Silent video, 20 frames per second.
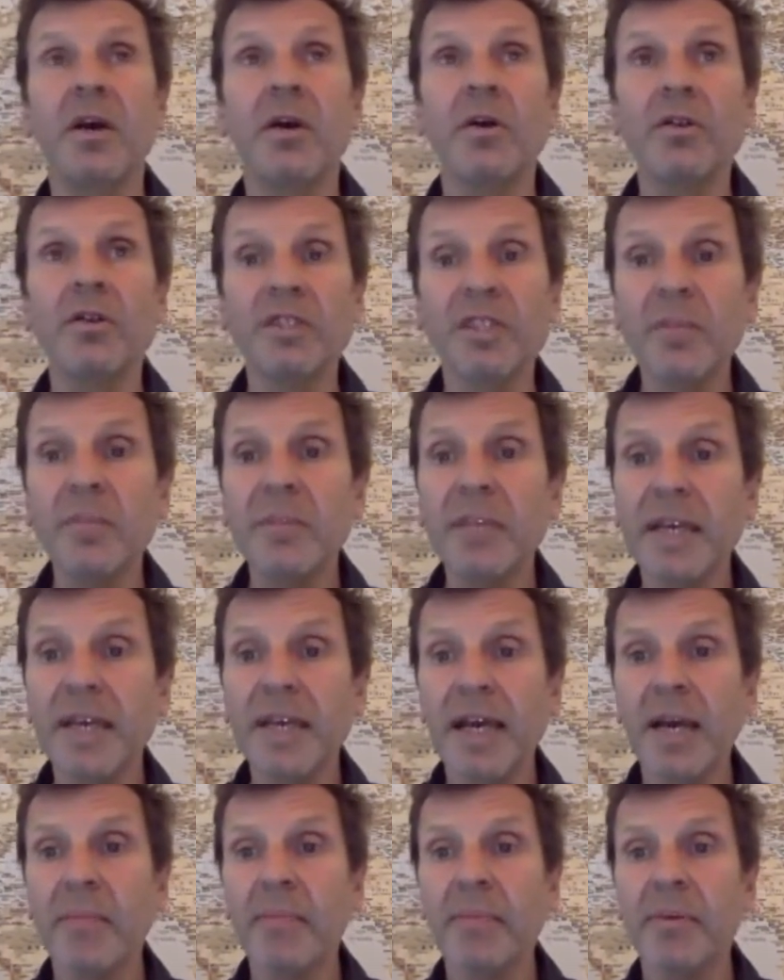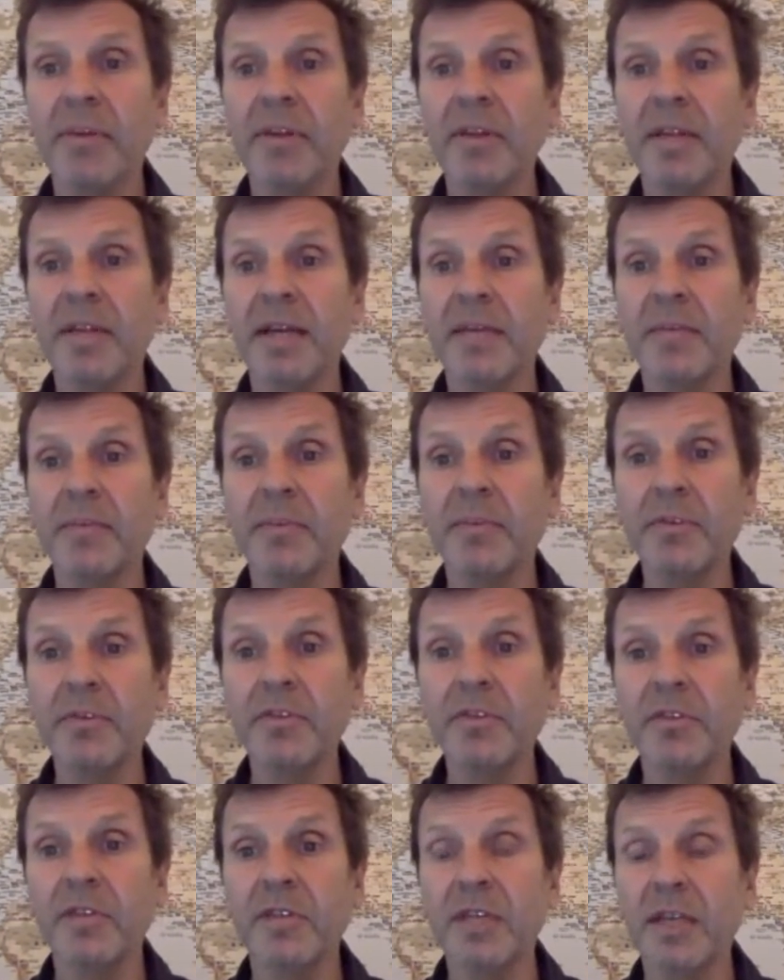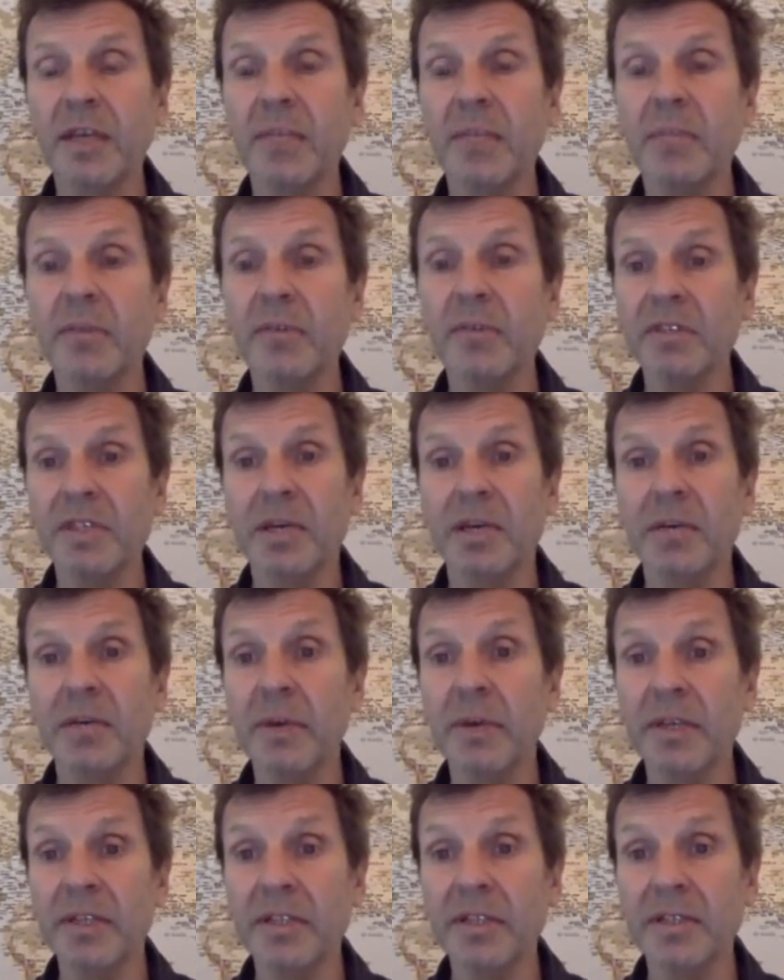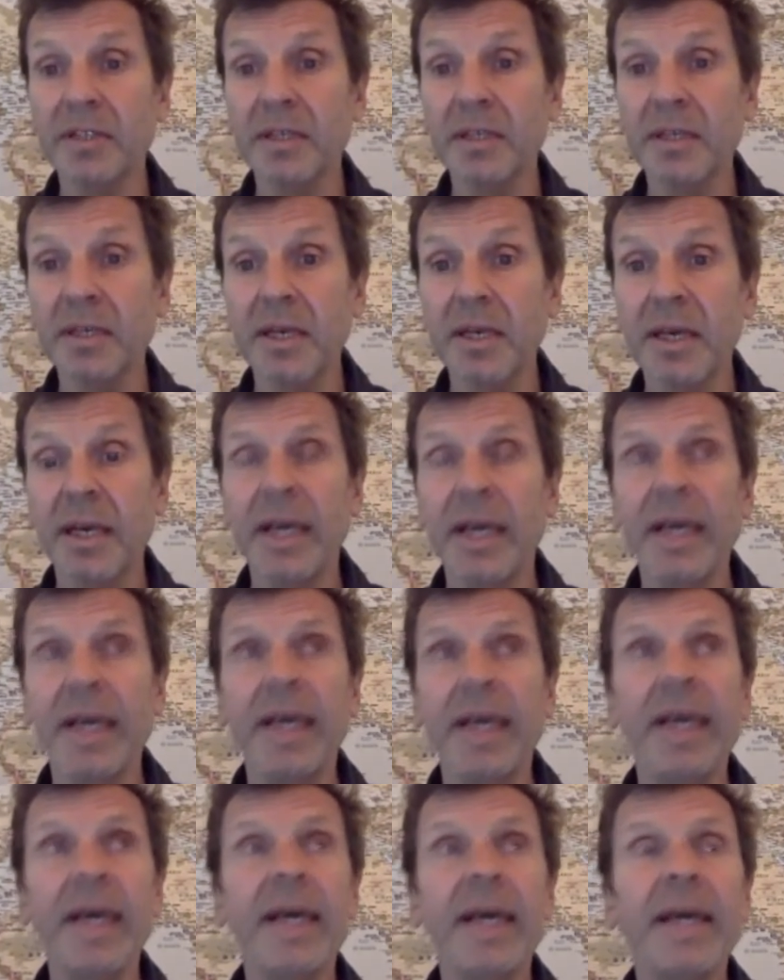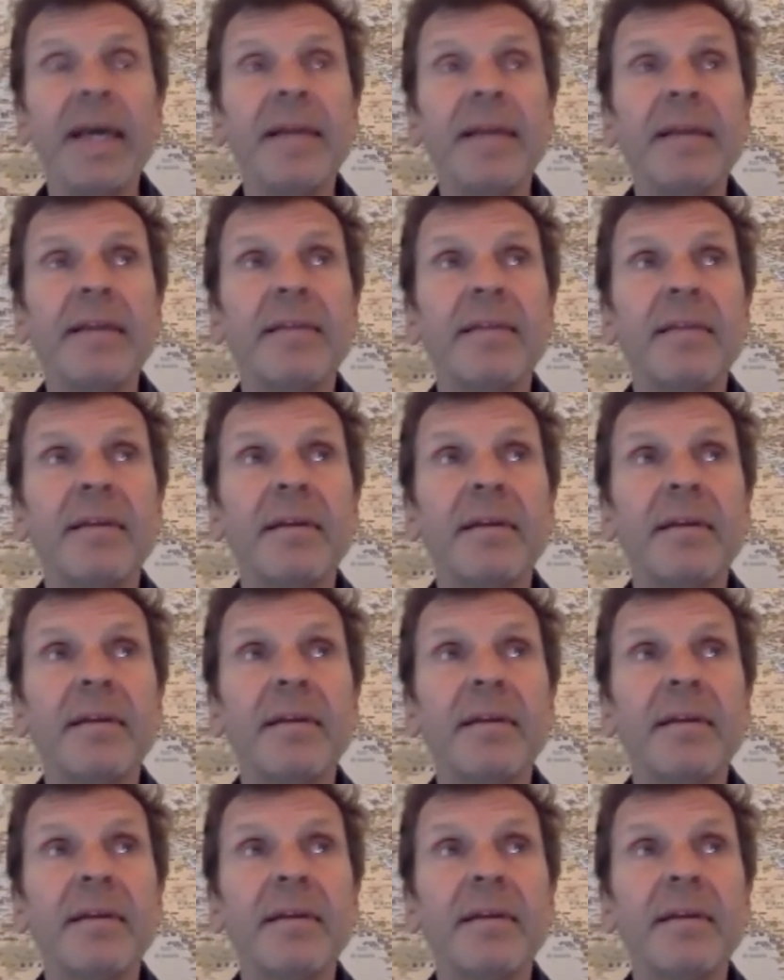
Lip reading: or something happened that puts the numbers at risk. And